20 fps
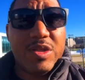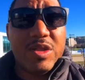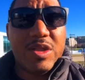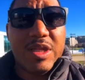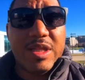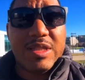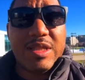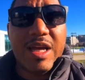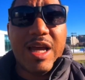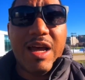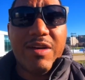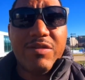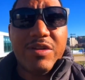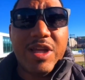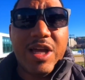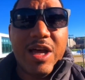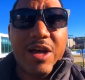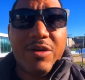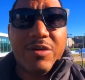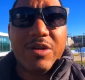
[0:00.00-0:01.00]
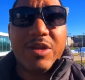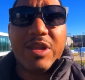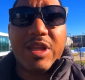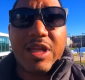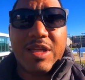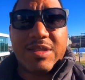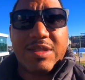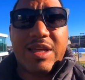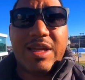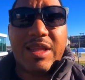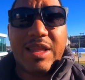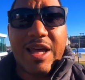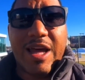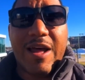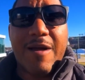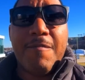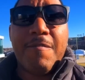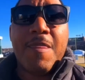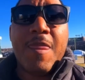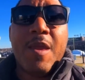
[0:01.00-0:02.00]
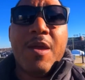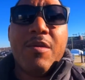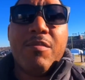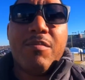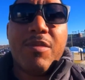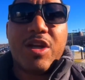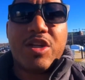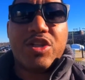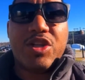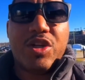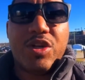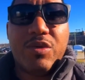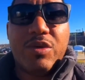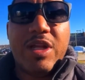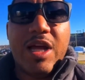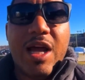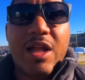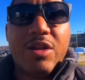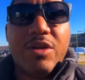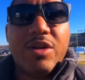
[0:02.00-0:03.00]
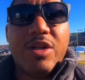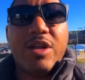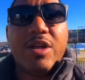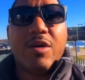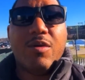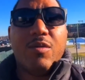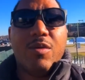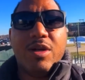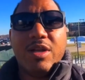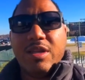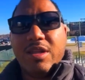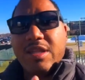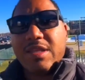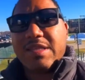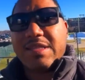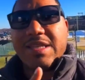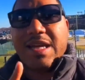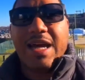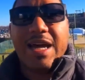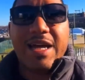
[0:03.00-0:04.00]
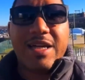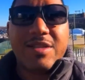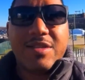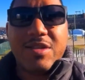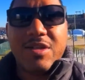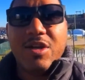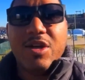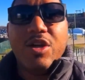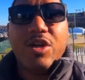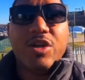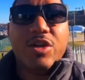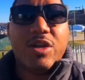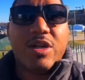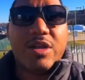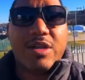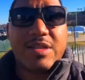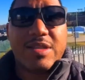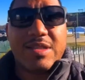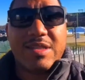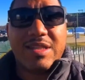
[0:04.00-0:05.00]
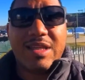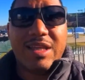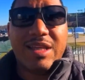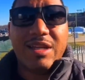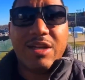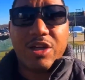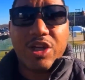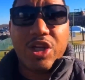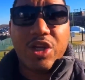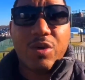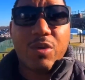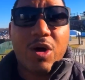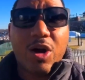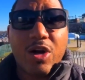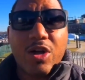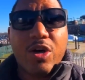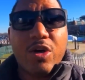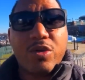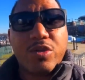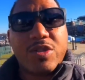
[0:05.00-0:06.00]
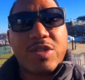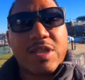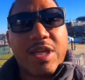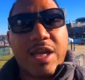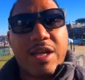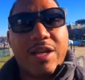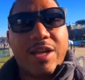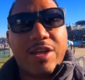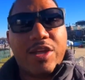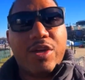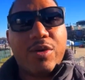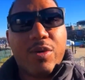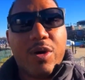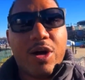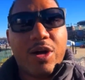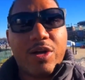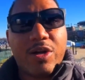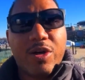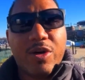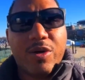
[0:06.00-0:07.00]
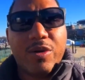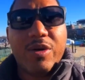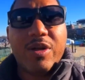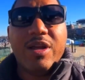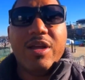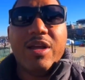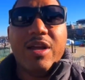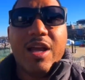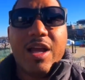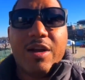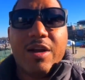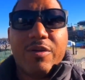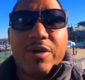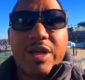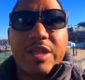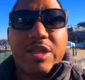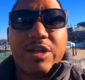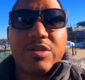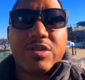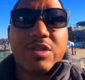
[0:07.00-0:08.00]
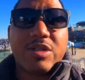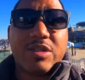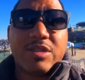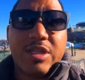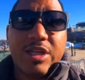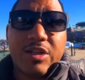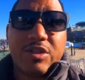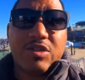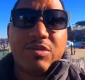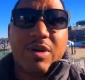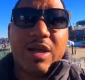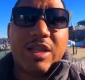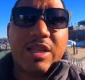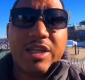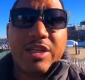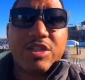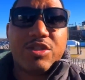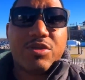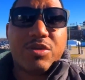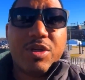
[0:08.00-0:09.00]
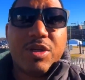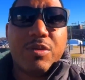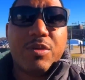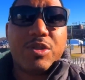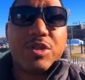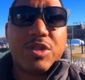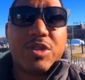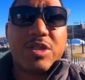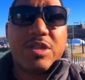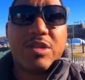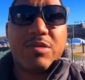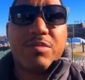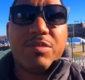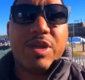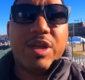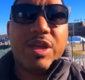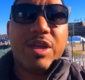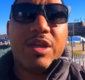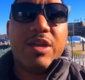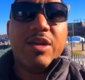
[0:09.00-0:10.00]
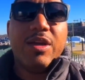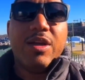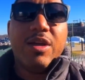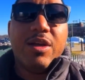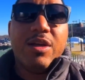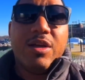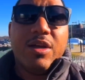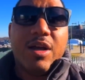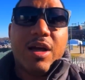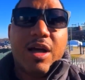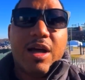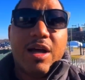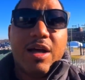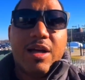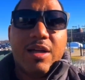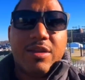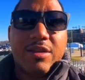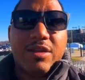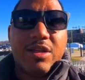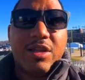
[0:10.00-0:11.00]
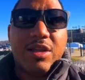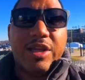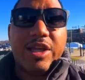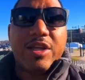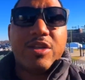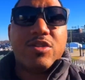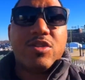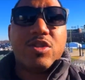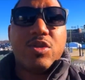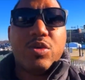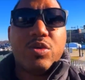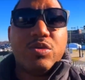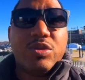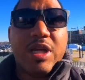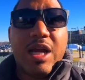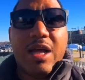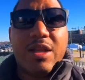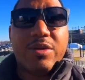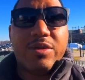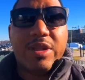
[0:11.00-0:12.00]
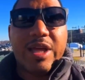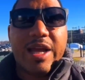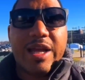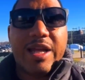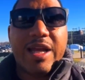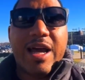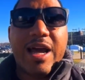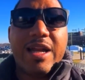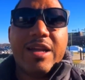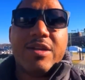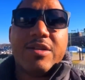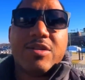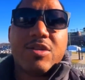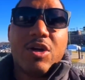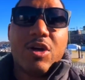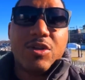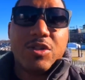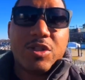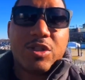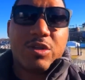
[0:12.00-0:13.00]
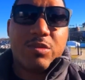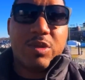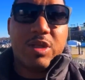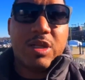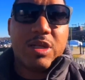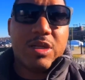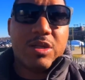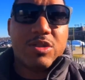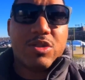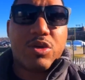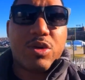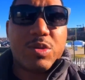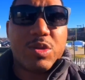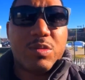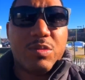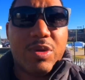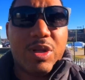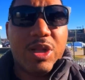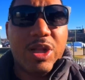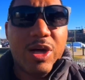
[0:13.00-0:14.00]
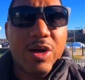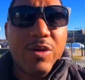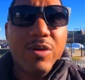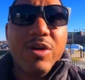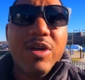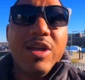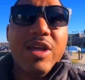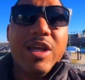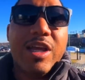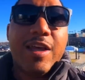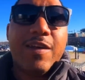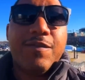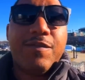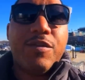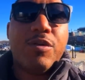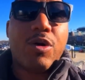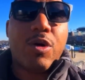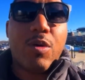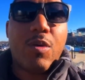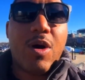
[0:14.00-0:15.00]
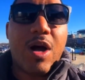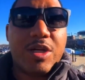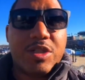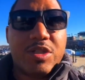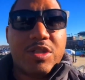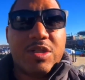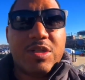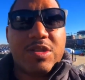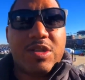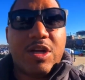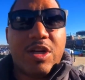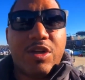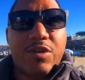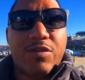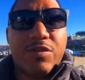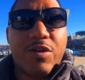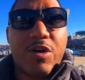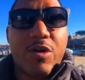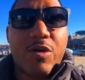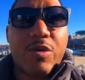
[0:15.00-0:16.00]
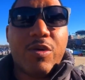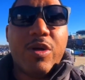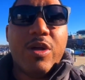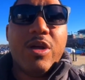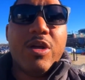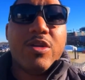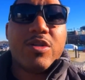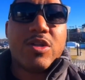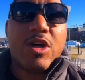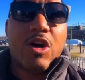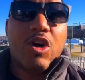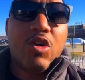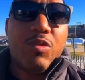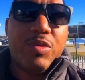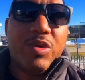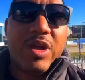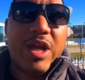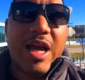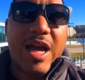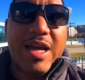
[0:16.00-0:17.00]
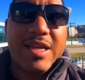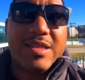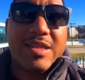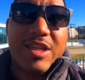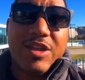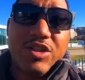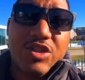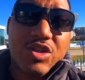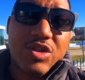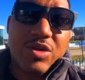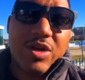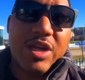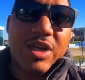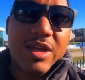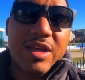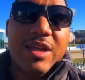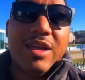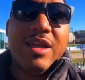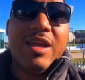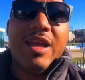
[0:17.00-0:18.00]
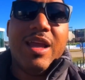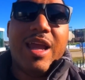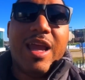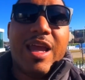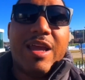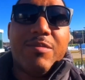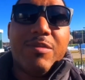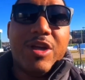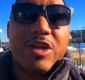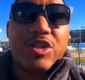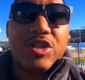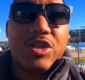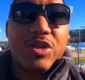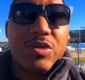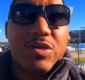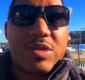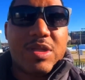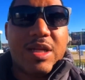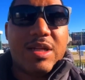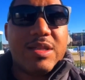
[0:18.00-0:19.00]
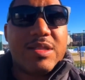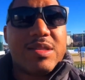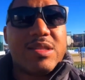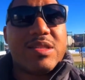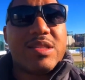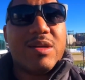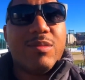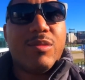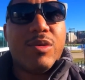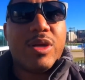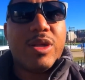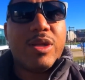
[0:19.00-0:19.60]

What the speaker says: you need to have down and things like that. Make sure you download it. On one of these sides, you're going to see a QR code. Scan that QR code, and right there is going to take you to my link tree, which is going to be the link to download that guide, and it's also going to be in the description below if you are watching this on your phone. So I hope you guys enjoy it, and make sure you send this to somebody